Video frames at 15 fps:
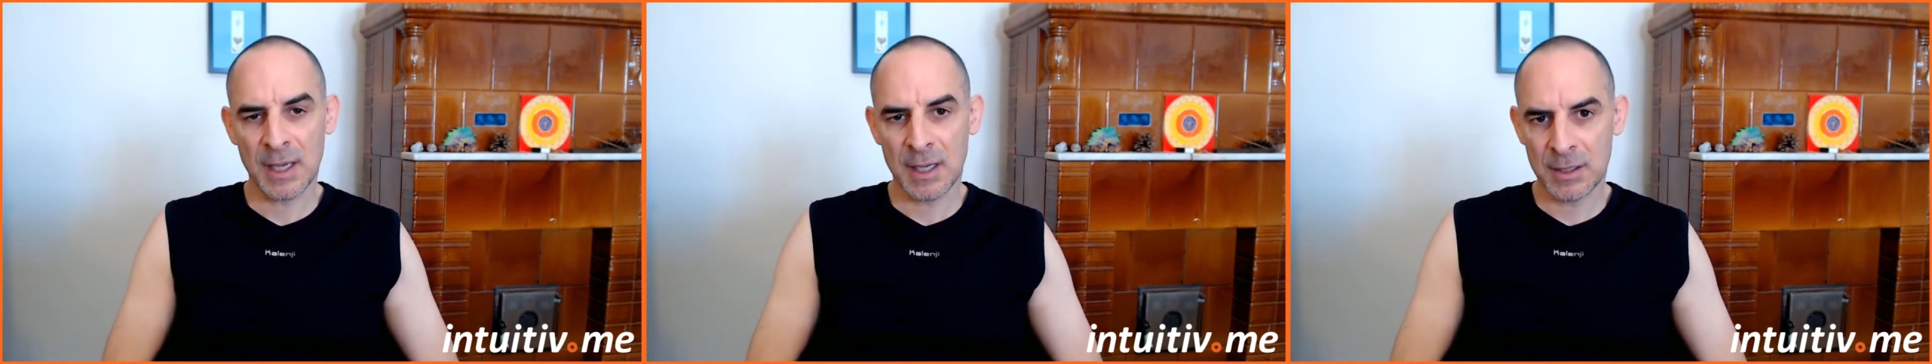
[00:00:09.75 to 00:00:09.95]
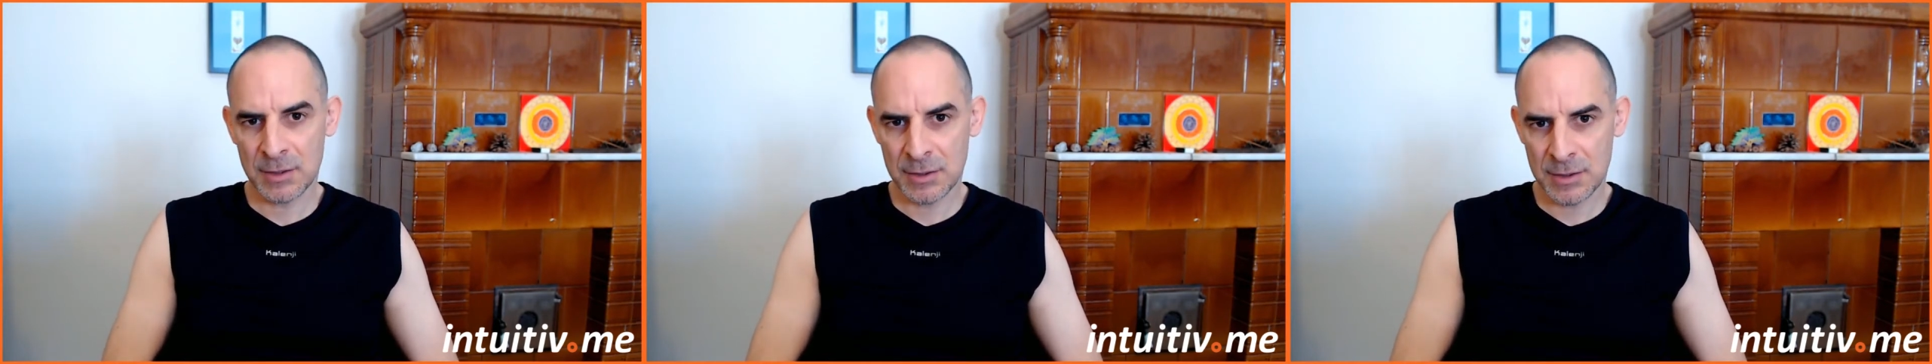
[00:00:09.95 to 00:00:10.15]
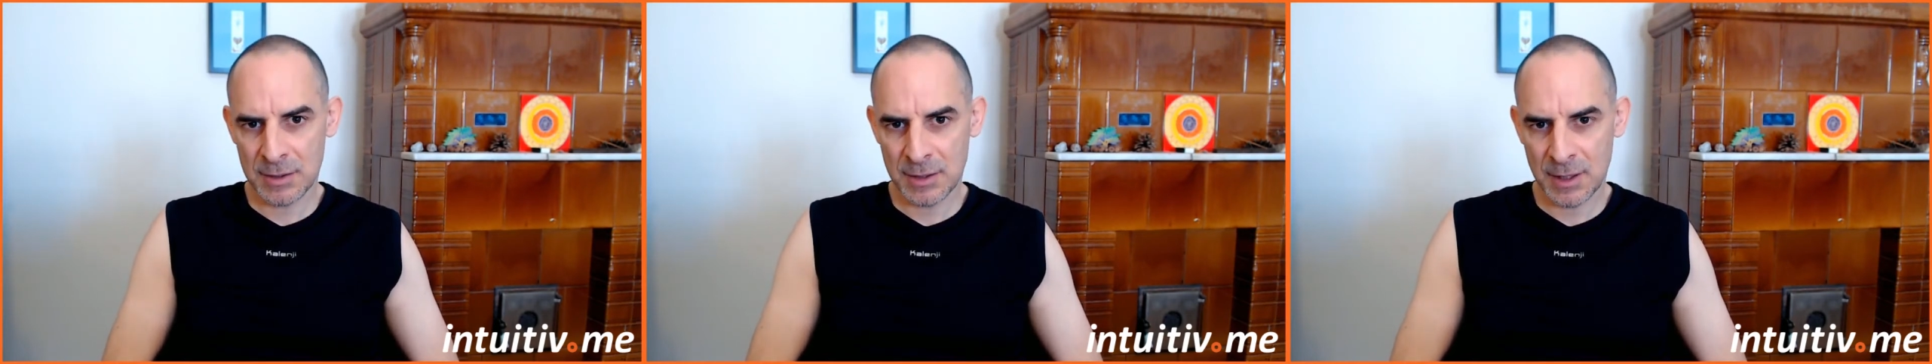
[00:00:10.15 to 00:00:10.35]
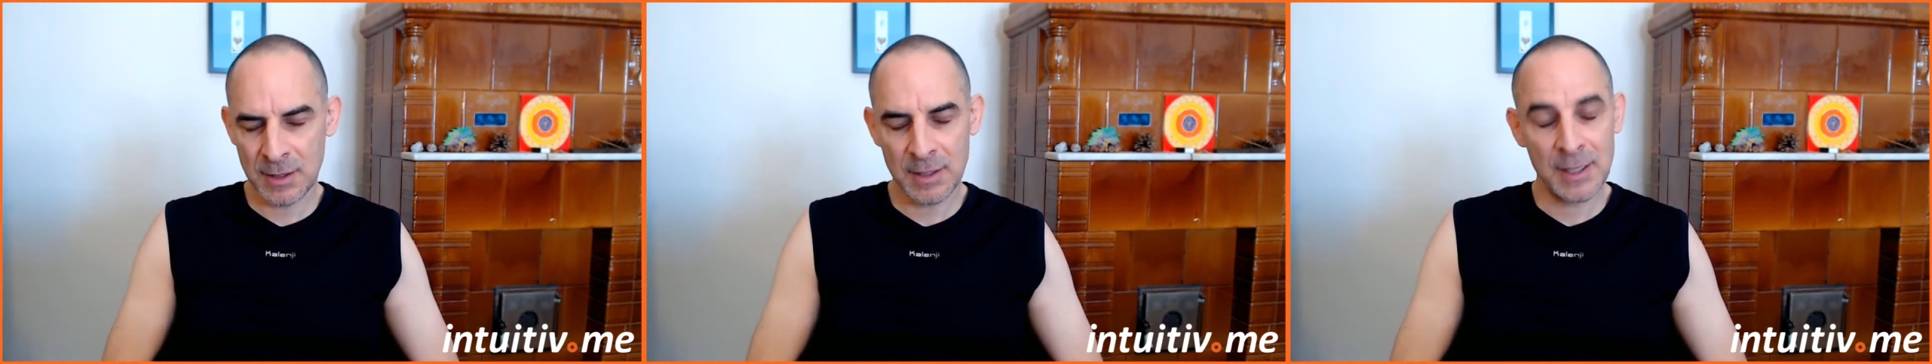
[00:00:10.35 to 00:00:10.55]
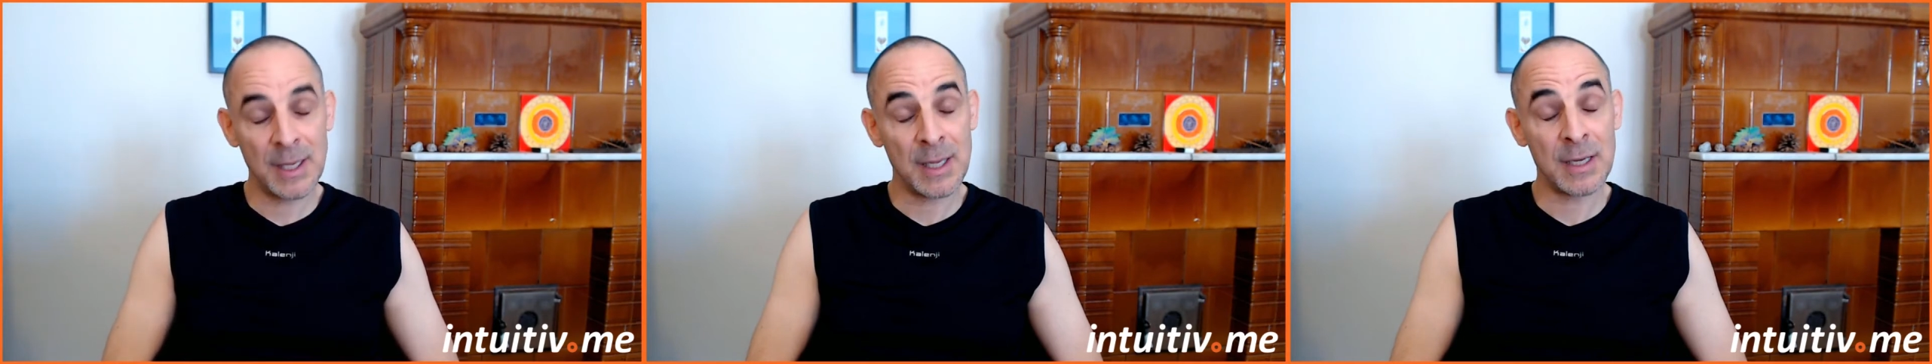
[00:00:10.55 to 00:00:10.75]
and
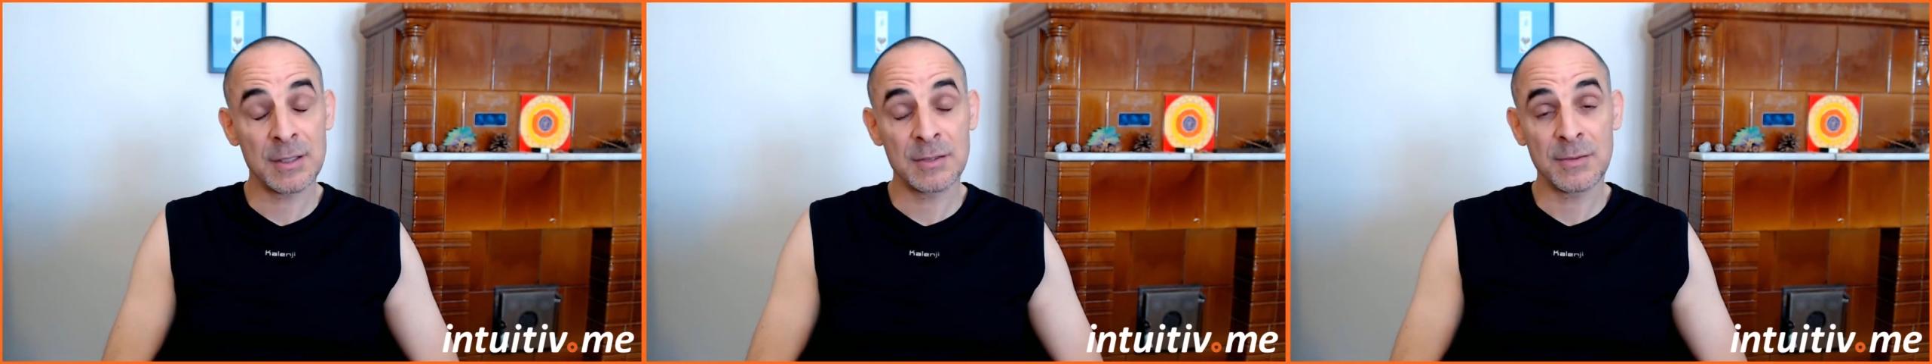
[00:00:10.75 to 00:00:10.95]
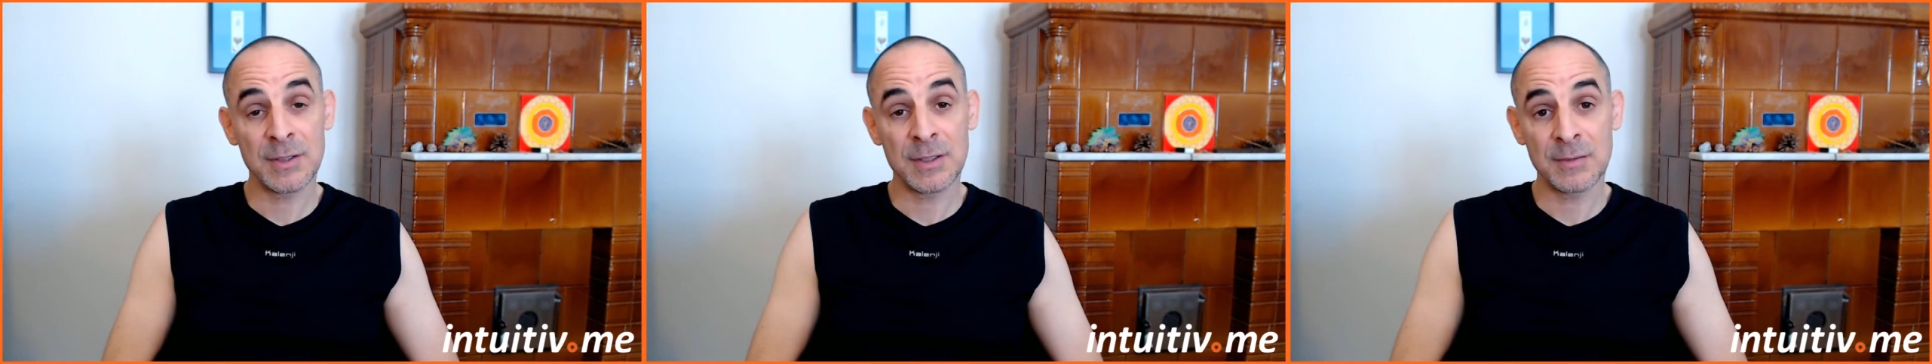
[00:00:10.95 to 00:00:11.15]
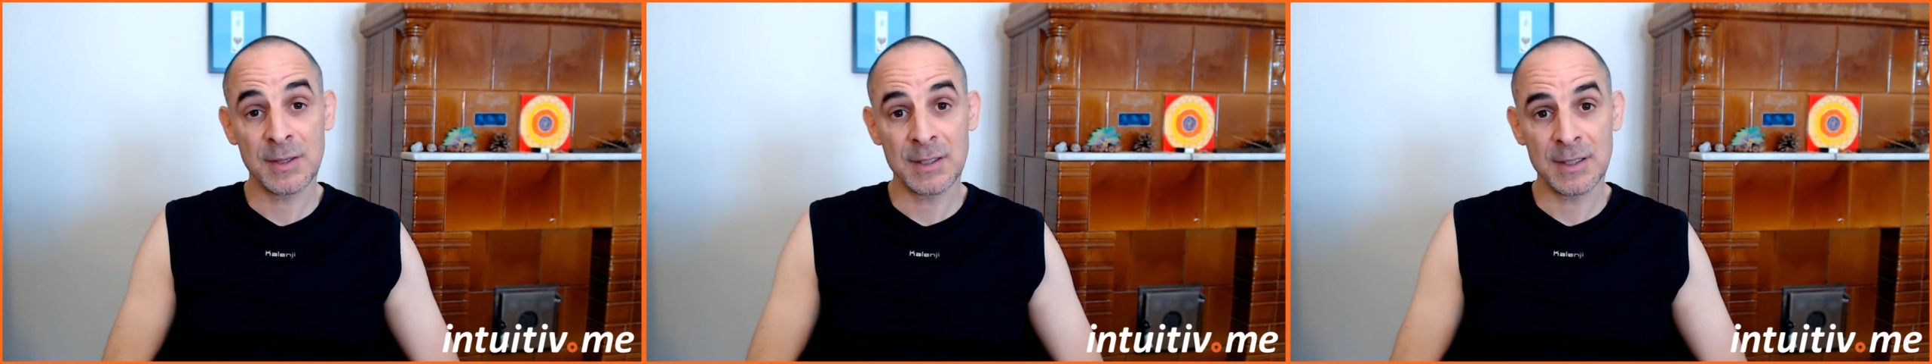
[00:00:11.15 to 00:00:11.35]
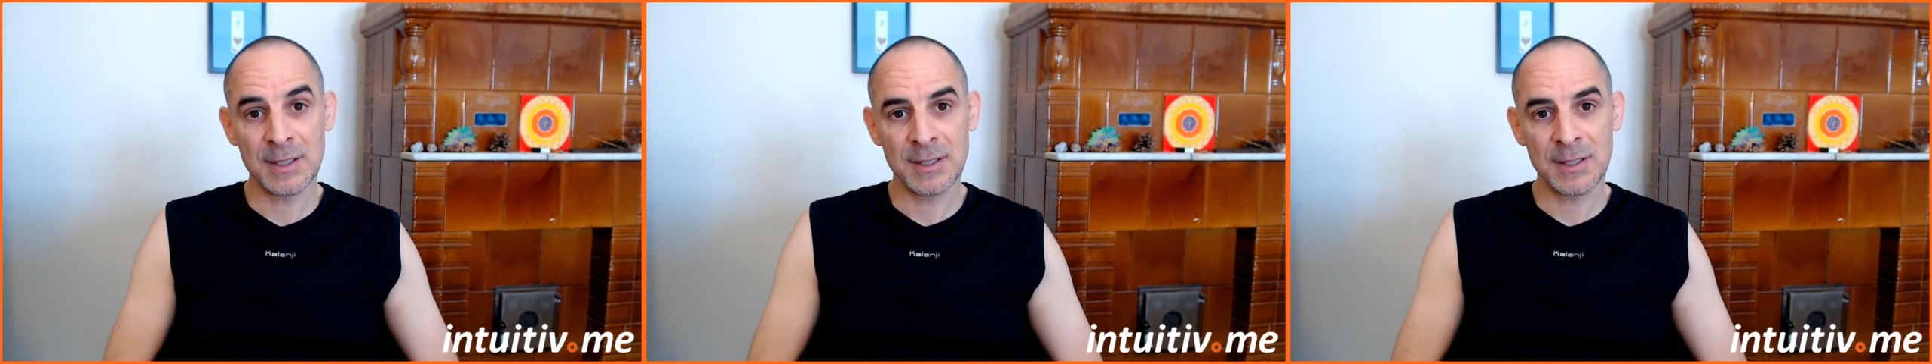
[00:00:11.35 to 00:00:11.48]
the year is 2020.